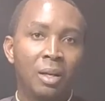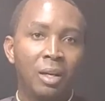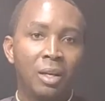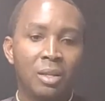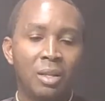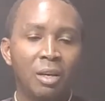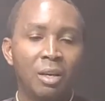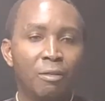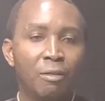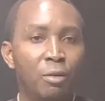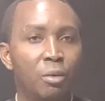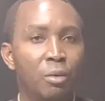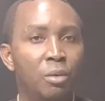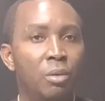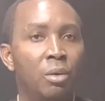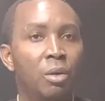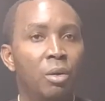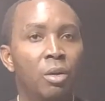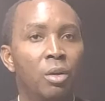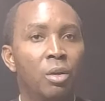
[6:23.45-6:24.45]
and therefore
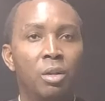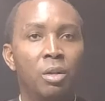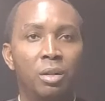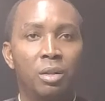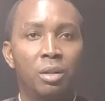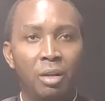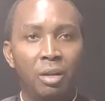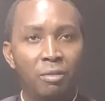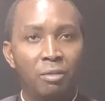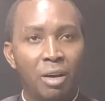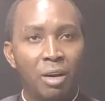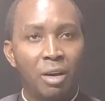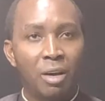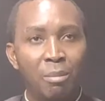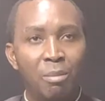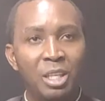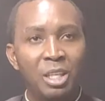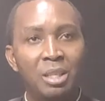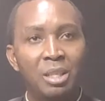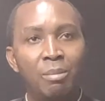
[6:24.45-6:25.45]
the
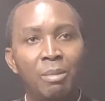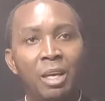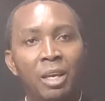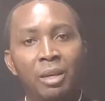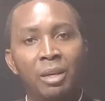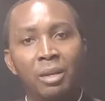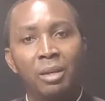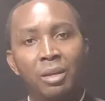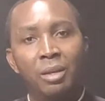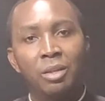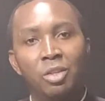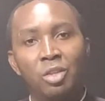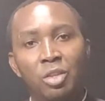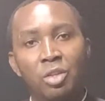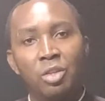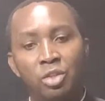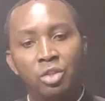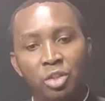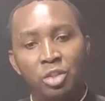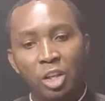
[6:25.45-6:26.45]
availability may
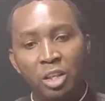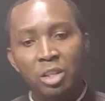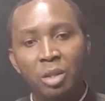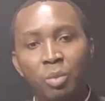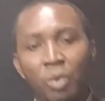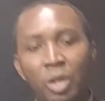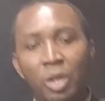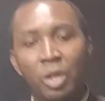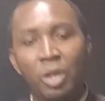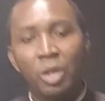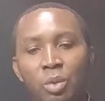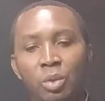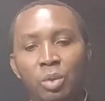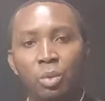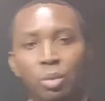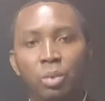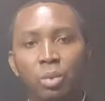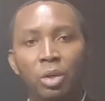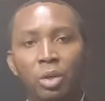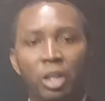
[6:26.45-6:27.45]
change the ways we
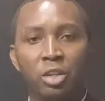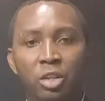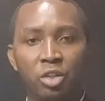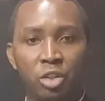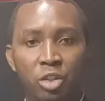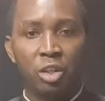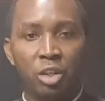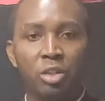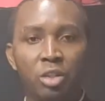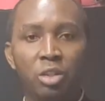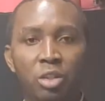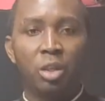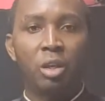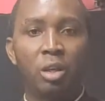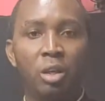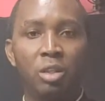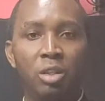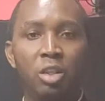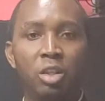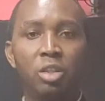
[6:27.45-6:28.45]
do and change
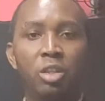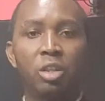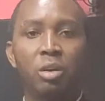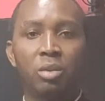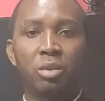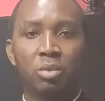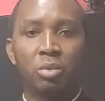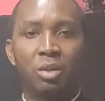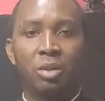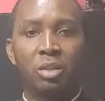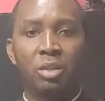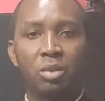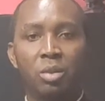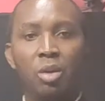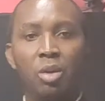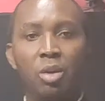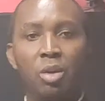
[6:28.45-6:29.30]
and teach our students.